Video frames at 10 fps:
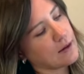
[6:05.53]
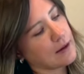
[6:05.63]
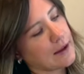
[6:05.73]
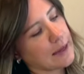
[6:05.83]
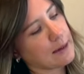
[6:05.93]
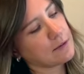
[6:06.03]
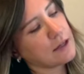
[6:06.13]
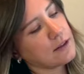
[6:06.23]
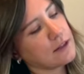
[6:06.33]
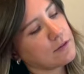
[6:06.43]
I am
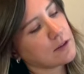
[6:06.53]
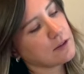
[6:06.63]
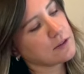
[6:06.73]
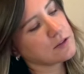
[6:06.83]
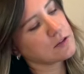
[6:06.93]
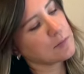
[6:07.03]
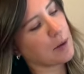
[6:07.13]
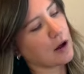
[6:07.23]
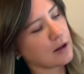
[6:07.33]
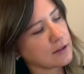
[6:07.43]
gonna leave little
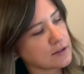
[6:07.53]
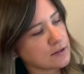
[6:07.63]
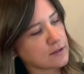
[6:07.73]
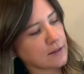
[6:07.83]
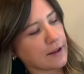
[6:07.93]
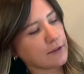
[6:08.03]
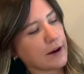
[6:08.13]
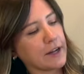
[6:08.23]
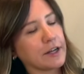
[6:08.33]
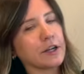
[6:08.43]
spots, like
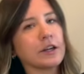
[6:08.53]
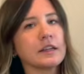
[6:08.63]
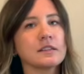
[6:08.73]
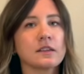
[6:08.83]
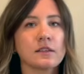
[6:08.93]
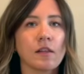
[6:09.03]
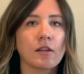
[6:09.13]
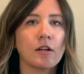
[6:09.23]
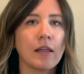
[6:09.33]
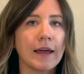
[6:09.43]
right here you can see it's a
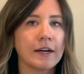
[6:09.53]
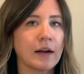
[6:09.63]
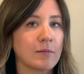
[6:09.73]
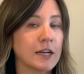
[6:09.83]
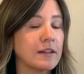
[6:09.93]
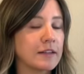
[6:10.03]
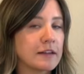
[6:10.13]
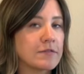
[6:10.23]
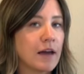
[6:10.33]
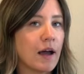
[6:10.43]
little lighter. I'm gonna
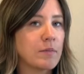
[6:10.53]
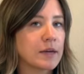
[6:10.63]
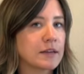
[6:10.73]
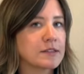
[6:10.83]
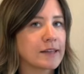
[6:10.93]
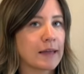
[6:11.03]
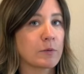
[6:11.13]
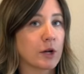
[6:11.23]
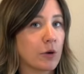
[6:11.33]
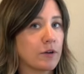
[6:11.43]
leave that because again,
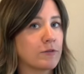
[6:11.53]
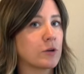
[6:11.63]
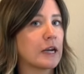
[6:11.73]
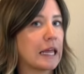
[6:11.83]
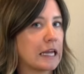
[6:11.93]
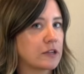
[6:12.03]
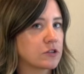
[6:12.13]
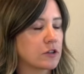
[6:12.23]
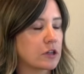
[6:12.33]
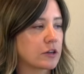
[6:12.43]
we're going for an
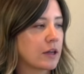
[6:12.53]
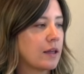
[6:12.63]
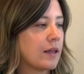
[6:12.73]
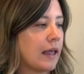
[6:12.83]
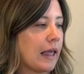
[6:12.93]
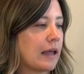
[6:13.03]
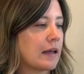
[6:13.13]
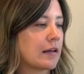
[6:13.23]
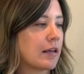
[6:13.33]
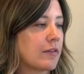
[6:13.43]
aged look.
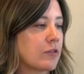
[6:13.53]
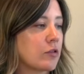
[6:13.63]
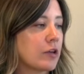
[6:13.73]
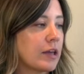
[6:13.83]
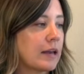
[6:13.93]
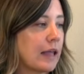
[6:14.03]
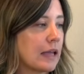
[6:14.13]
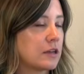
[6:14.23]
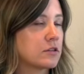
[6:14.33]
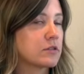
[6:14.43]
And if you look at
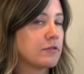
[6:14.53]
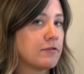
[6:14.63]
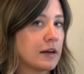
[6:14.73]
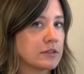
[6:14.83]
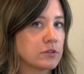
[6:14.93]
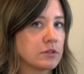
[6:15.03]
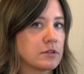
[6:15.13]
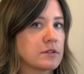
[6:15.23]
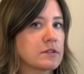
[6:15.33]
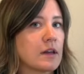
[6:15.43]
aged
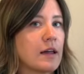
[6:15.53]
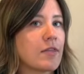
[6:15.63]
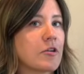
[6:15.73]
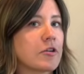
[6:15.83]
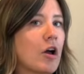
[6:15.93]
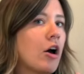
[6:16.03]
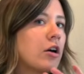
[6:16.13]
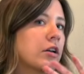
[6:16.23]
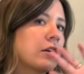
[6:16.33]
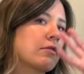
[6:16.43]
vessels, they're not